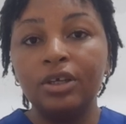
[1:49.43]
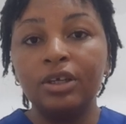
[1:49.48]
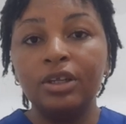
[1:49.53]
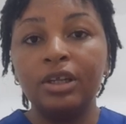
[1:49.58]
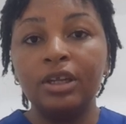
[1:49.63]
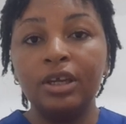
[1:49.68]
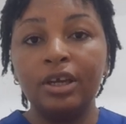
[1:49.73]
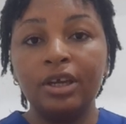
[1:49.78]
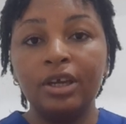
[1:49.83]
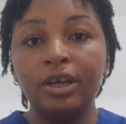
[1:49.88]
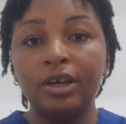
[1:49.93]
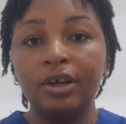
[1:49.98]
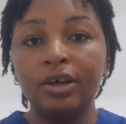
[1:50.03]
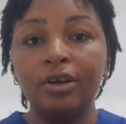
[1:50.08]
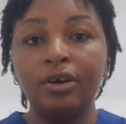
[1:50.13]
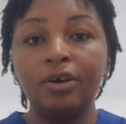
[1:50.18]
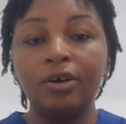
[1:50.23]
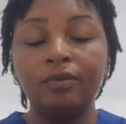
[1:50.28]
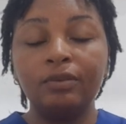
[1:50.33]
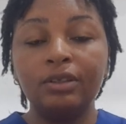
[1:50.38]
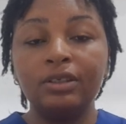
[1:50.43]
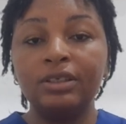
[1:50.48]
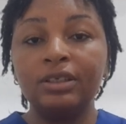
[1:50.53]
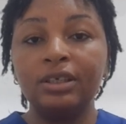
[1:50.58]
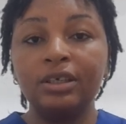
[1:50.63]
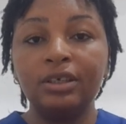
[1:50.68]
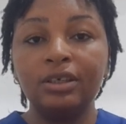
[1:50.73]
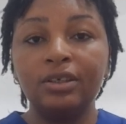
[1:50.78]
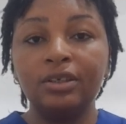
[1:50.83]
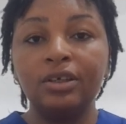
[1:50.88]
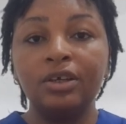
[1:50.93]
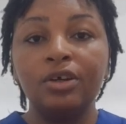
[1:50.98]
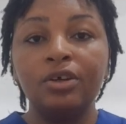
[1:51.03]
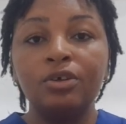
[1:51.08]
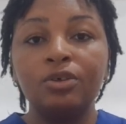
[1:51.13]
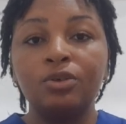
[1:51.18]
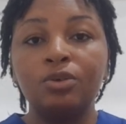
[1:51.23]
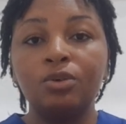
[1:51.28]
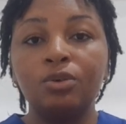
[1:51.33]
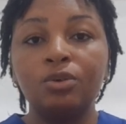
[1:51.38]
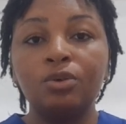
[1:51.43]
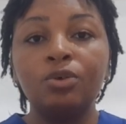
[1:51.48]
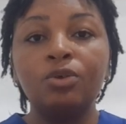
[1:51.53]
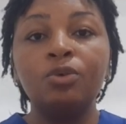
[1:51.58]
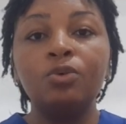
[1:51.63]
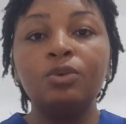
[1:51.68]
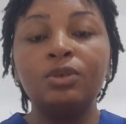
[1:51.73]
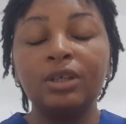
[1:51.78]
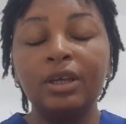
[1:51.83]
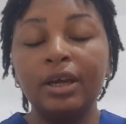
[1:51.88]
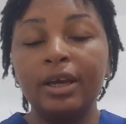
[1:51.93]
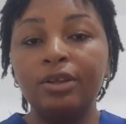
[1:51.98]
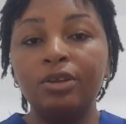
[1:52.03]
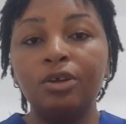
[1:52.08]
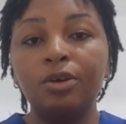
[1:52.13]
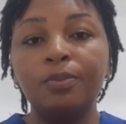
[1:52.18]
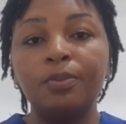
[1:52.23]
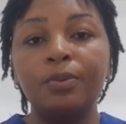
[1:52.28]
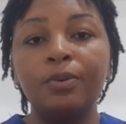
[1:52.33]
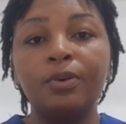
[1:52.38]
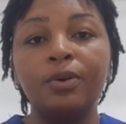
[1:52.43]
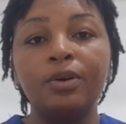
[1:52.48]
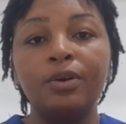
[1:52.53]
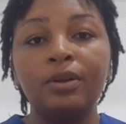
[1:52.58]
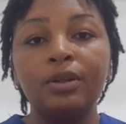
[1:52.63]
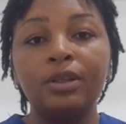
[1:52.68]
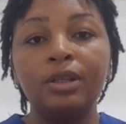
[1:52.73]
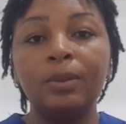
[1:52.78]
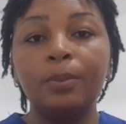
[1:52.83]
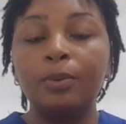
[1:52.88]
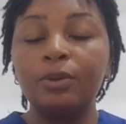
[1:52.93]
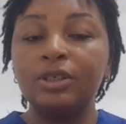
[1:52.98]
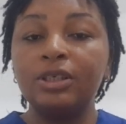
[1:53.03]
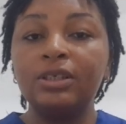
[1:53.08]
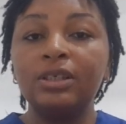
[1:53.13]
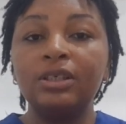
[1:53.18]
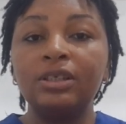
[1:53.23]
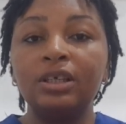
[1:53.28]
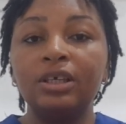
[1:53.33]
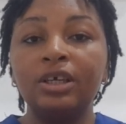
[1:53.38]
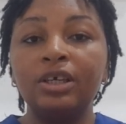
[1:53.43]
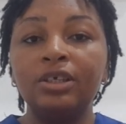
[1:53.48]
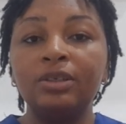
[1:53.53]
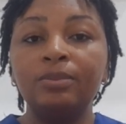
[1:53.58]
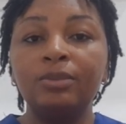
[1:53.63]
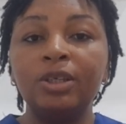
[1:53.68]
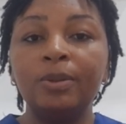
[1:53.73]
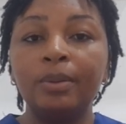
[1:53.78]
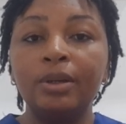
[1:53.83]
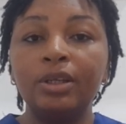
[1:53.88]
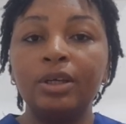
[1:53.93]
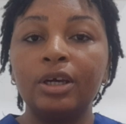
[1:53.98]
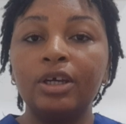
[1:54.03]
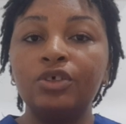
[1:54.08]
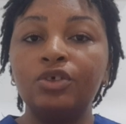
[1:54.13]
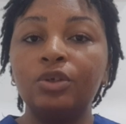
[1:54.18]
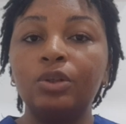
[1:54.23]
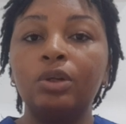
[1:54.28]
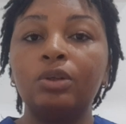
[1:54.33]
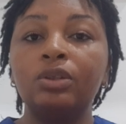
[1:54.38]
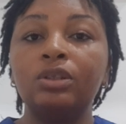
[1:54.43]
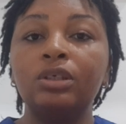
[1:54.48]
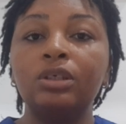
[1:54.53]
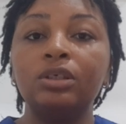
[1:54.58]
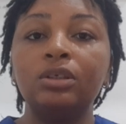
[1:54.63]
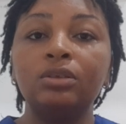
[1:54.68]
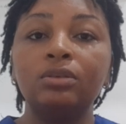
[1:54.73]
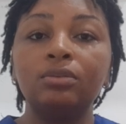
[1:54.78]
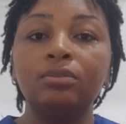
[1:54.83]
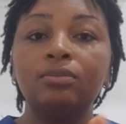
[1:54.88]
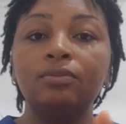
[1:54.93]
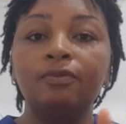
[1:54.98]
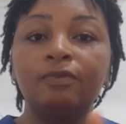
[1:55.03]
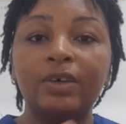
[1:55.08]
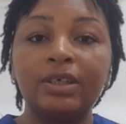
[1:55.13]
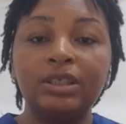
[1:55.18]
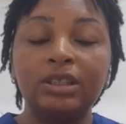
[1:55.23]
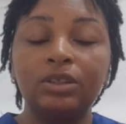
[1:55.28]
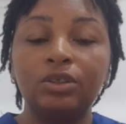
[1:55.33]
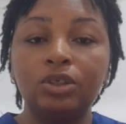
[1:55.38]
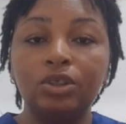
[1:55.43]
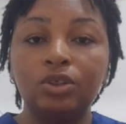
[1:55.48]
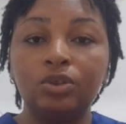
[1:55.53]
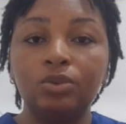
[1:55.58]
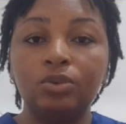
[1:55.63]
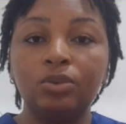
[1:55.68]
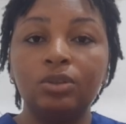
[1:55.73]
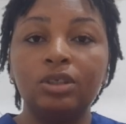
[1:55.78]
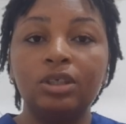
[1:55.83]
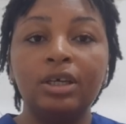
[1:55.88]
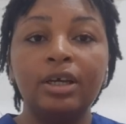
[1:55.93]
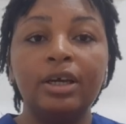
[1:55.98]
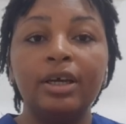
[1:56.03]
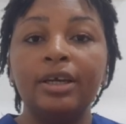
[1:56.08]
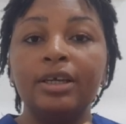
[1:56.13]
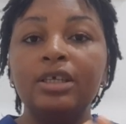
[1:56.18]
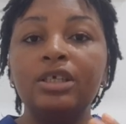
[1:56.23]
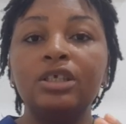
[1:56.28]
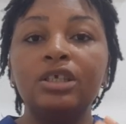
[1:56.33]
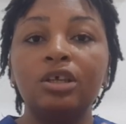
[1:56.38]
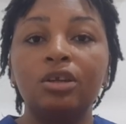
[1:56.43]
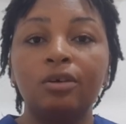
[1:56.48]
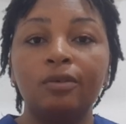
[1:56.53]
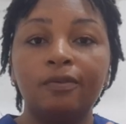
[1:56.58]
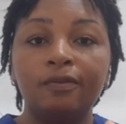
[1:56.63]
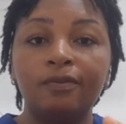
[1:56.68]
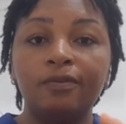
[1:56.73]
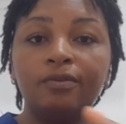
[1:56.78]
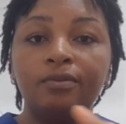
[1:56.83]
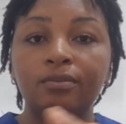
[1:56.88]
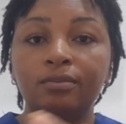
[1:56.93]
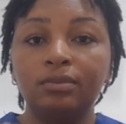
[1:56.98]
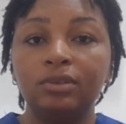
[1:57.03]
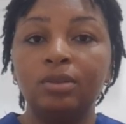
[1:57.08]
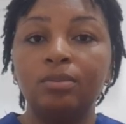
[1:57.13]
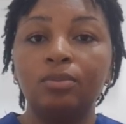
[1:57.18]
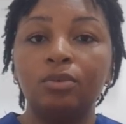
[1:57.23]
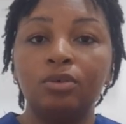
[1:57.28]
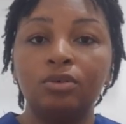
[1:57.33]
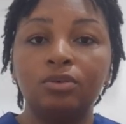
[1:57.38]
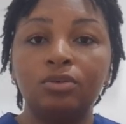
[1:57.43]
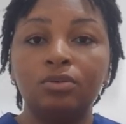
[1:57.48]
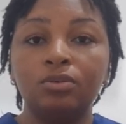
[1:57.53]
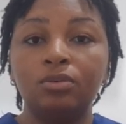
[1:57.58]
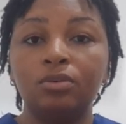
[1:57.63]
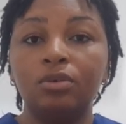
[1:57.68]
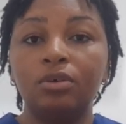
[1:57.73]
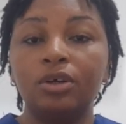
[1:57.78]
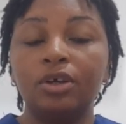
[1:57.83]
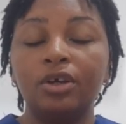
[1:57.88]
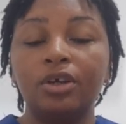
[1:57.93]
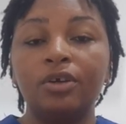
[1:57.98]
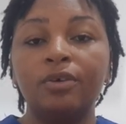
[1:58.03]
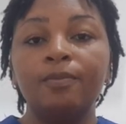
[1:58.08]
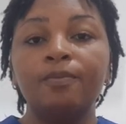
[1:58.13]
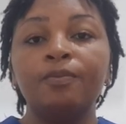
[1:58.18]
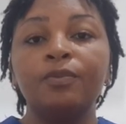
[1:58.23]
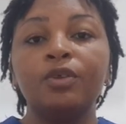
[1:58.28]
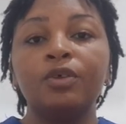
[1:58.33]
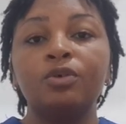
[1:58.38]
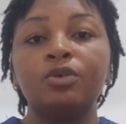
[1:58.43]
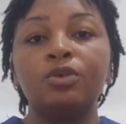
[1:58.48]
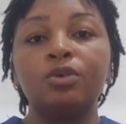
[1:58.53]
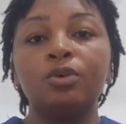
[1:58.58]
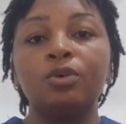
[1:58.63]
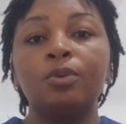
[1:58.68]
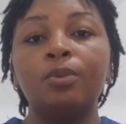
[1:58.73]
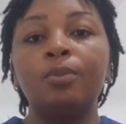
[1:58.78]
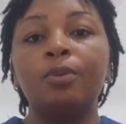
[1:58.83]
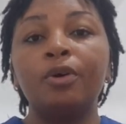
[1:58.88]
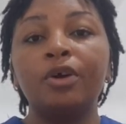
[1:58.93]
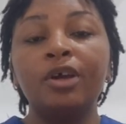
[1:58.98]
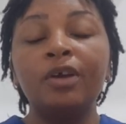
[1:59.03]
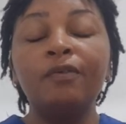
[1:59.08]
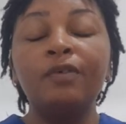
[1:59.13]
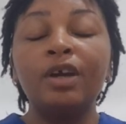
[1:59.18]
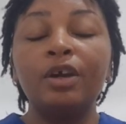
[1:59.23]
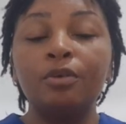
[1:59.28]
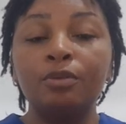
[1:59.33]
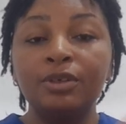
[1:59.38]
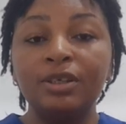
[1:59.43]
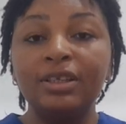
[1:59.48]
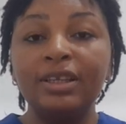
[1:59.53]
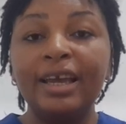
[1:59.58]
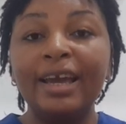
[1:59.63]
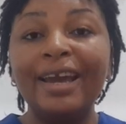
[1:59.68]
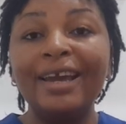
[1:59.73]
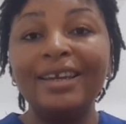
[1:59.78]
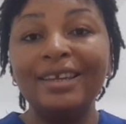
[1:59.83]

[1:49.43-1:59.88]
layer of the skin, so you see end up depositing the medication on the fatty tissues instead of the muscle. Okay, so but if you are using a